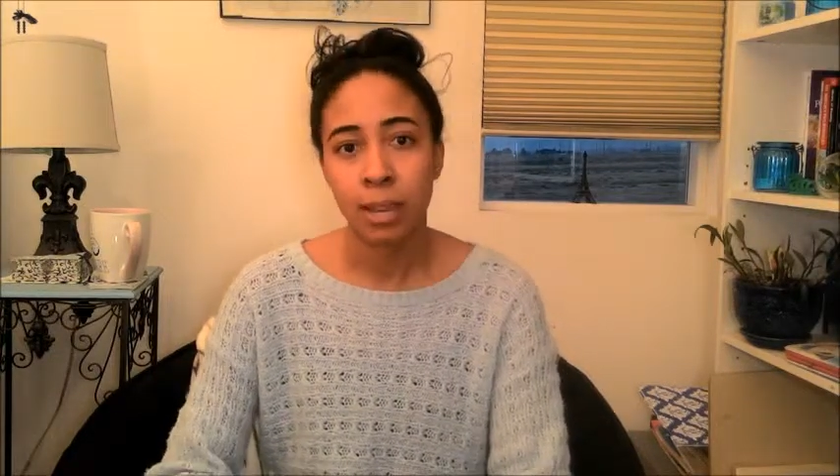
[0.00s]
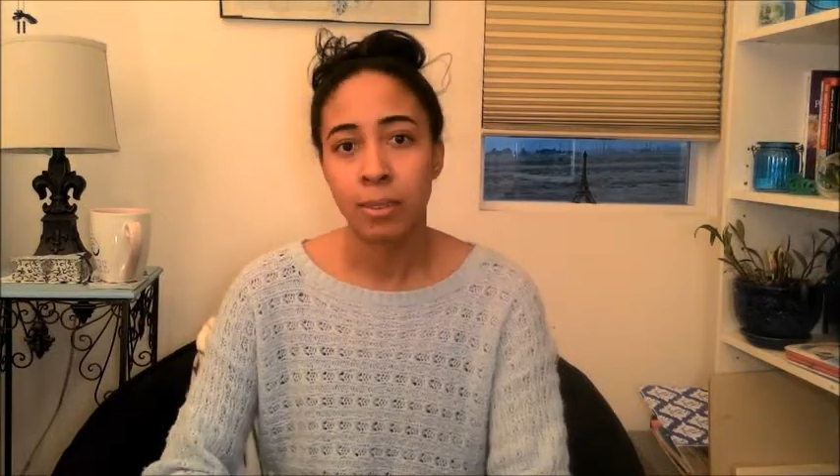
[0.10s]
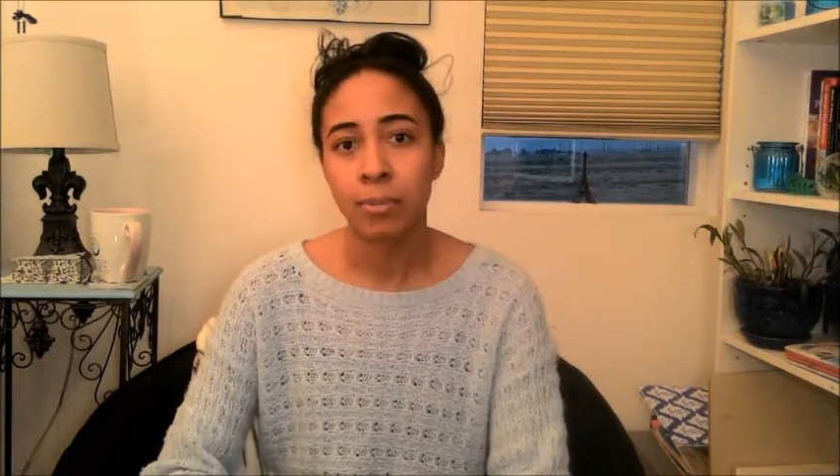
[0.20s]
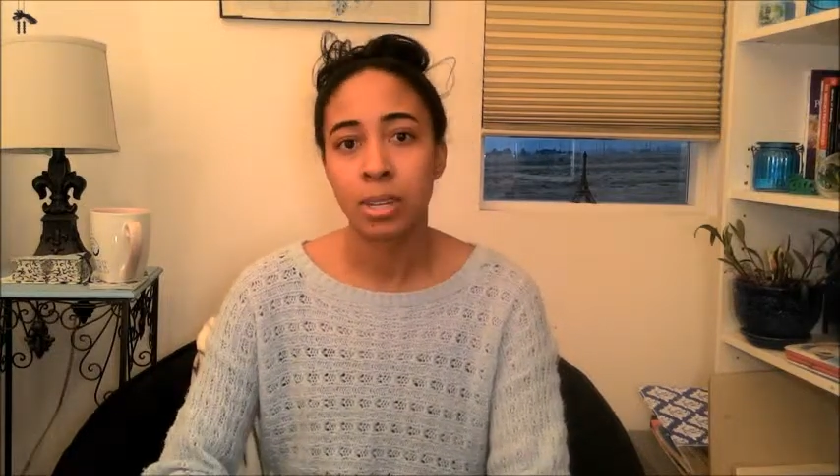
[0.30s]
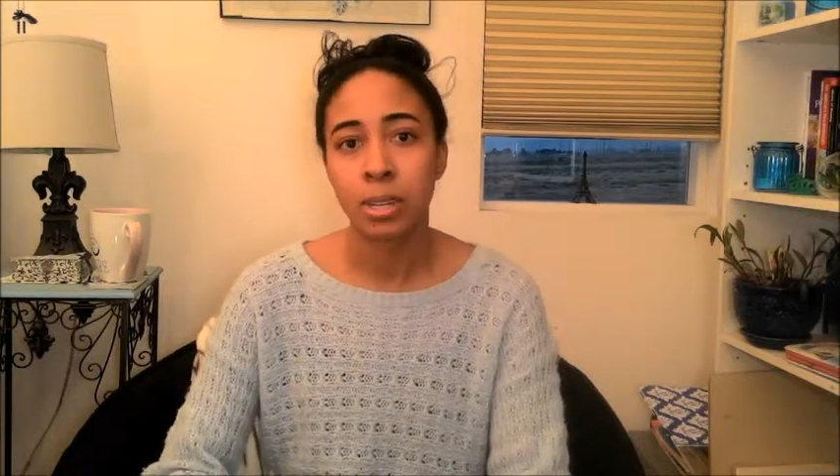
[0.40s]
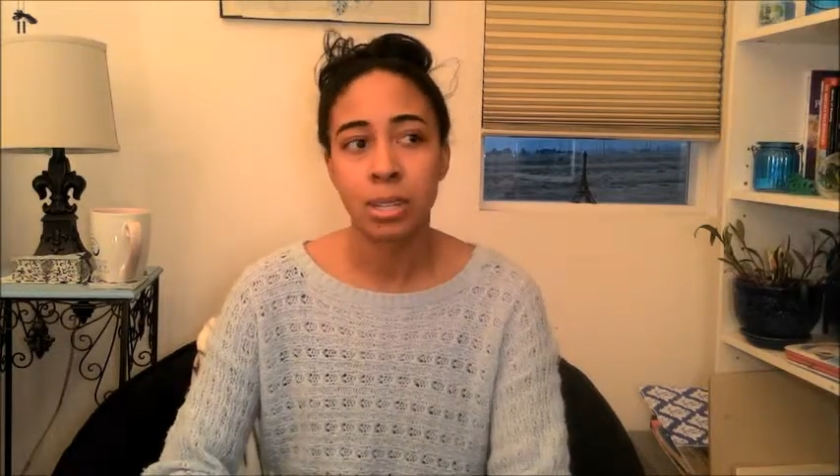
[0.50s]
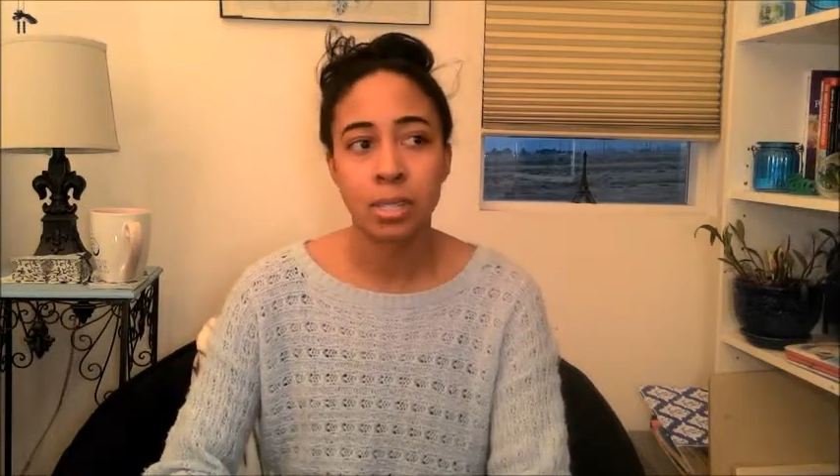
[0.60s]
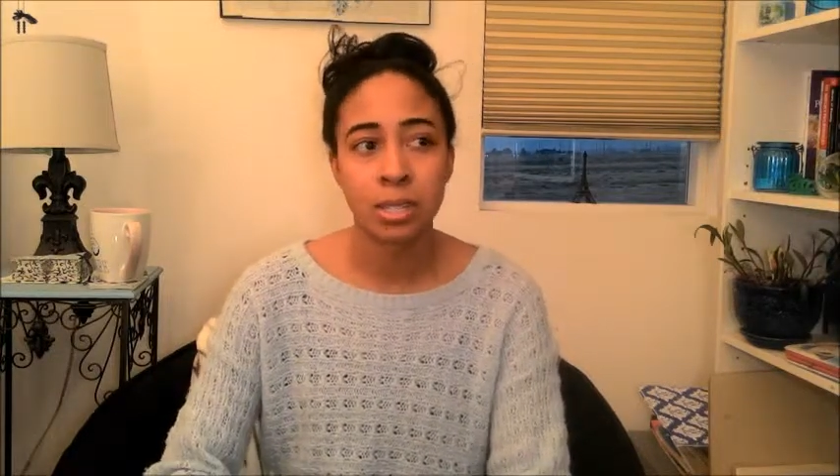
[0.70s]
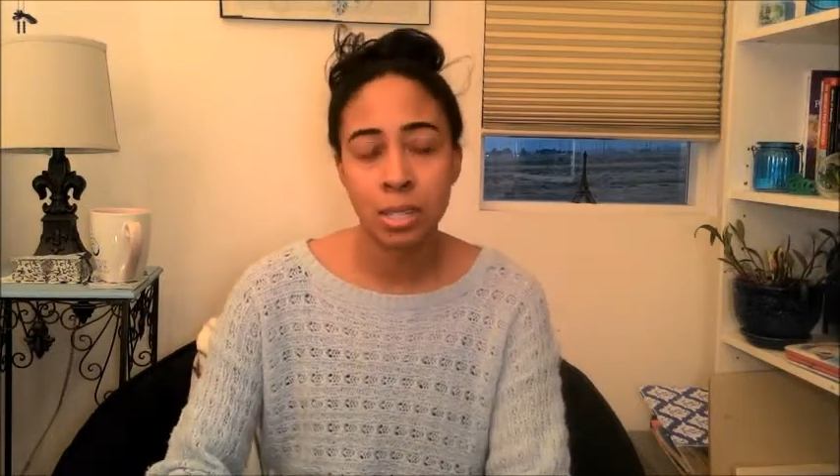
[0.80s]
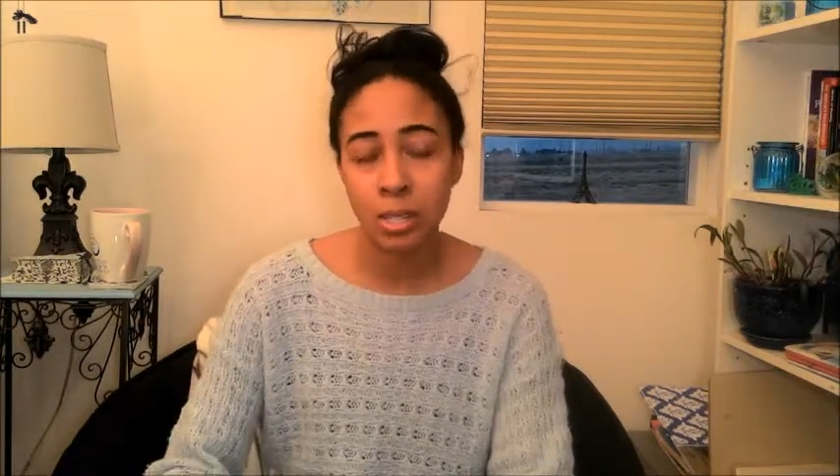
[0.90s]
If
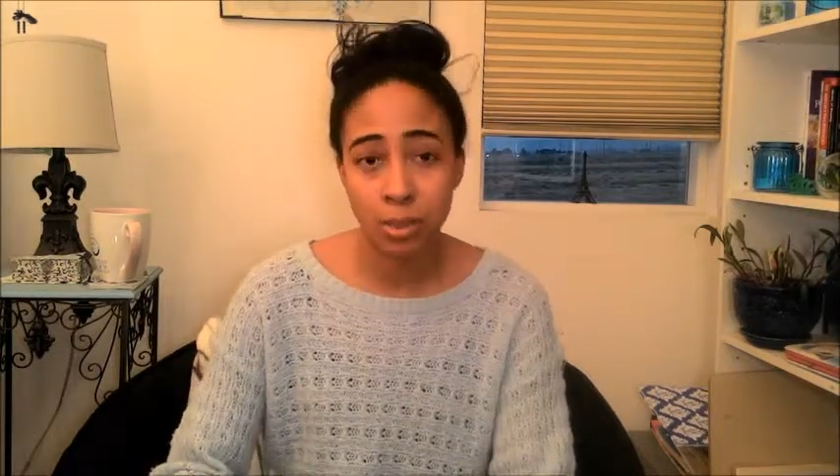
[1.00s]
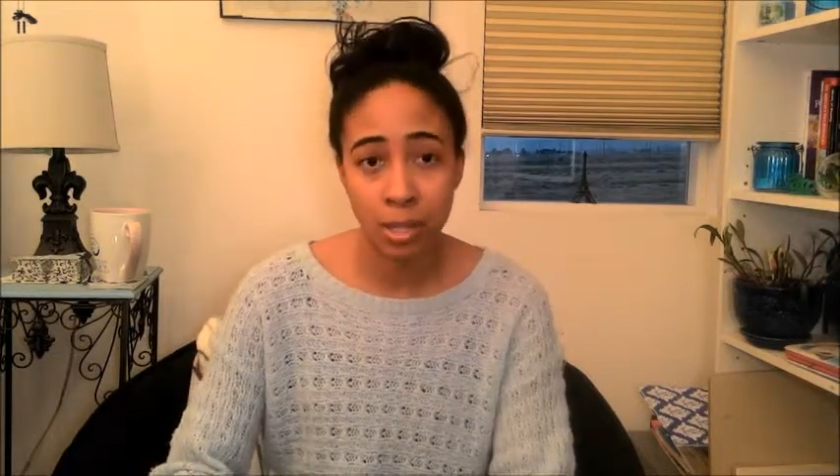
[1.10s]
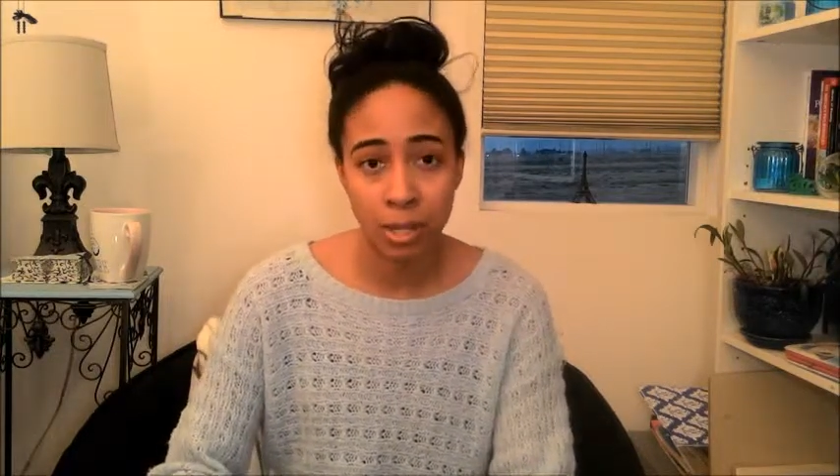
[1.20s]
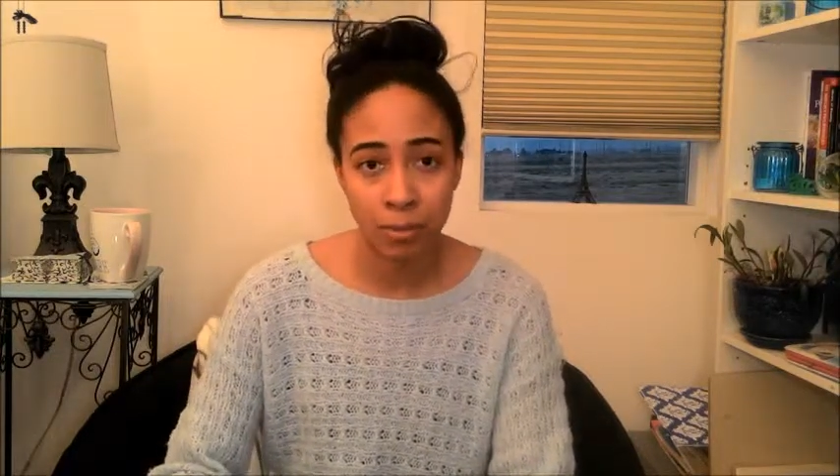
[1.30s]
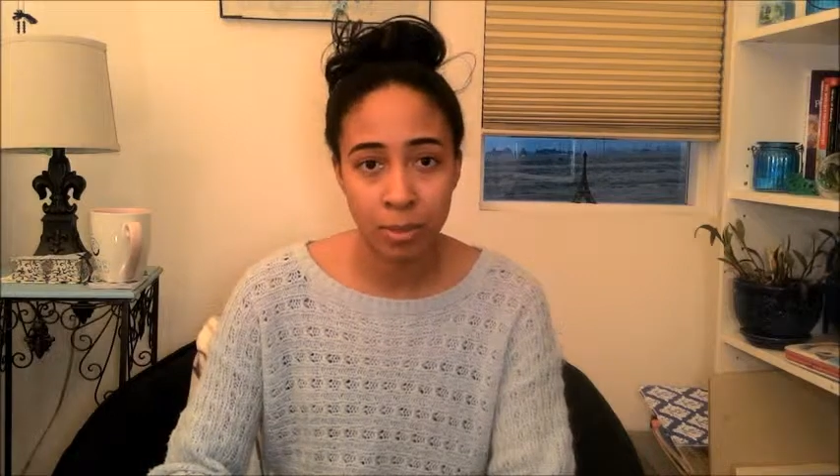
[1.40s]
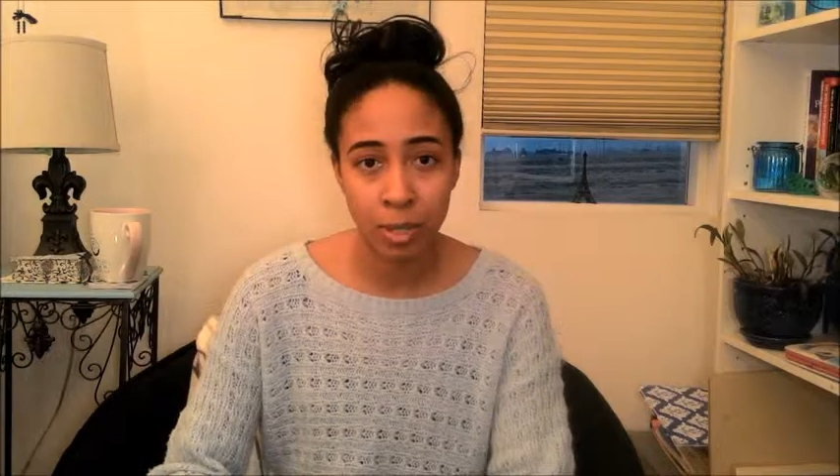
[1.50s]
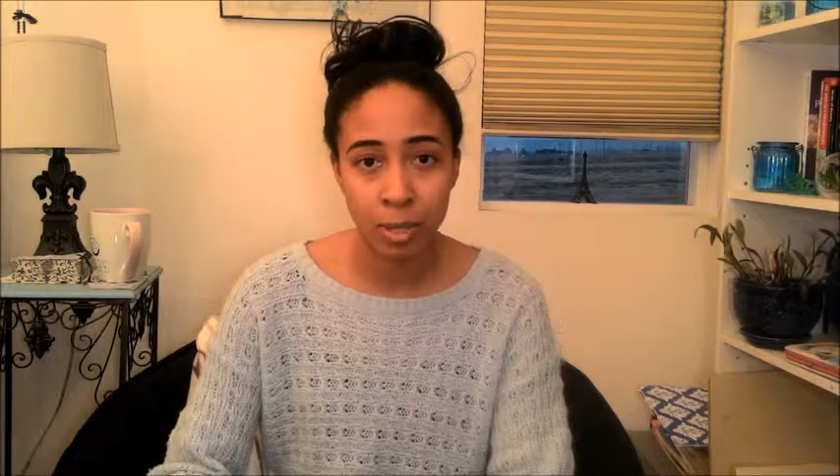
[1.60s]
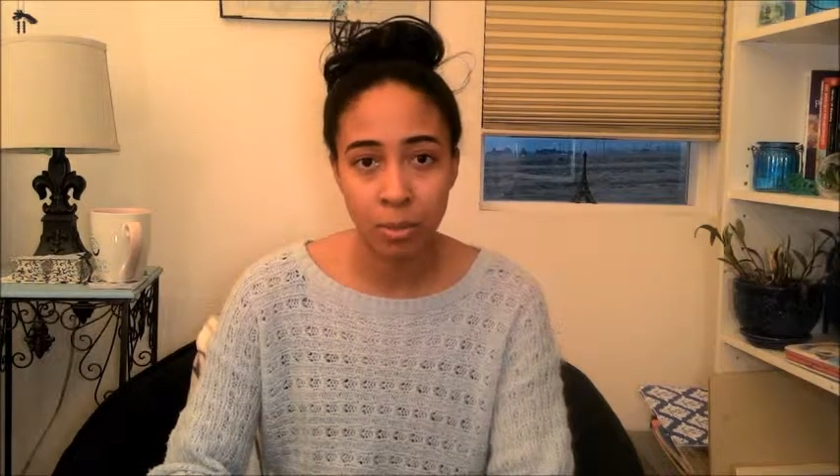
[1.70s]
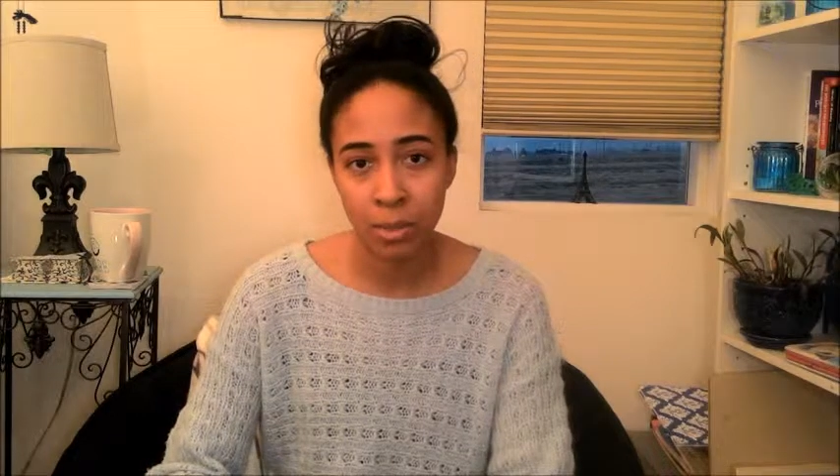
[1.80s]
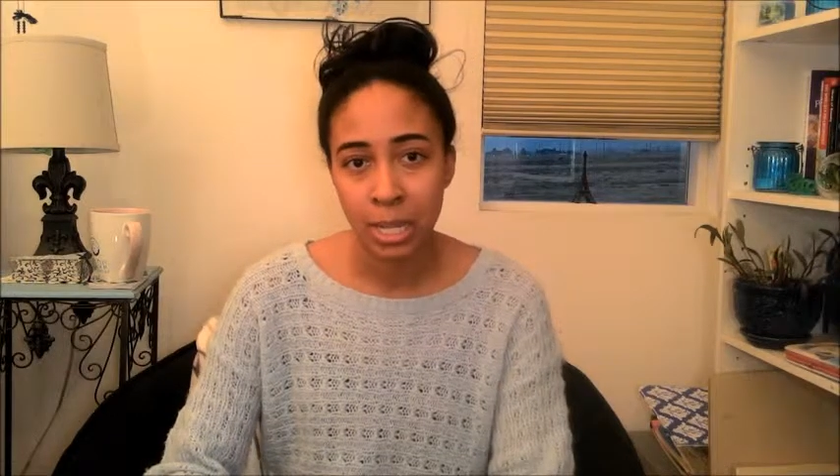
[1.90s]
it's an independent
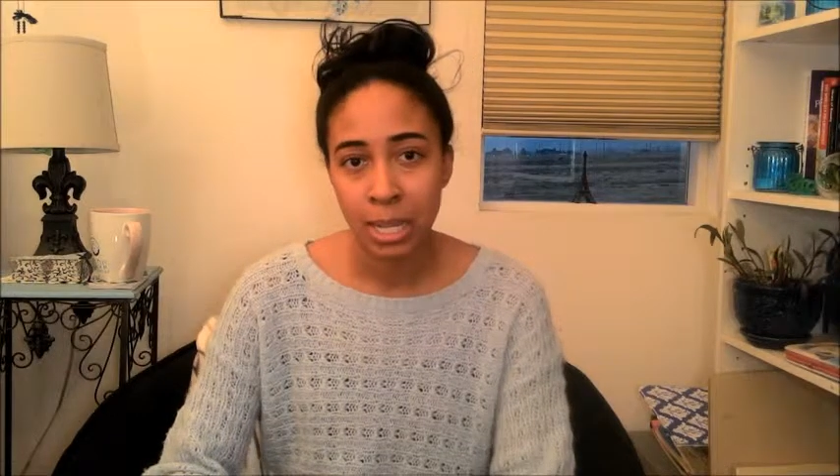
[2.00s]
film,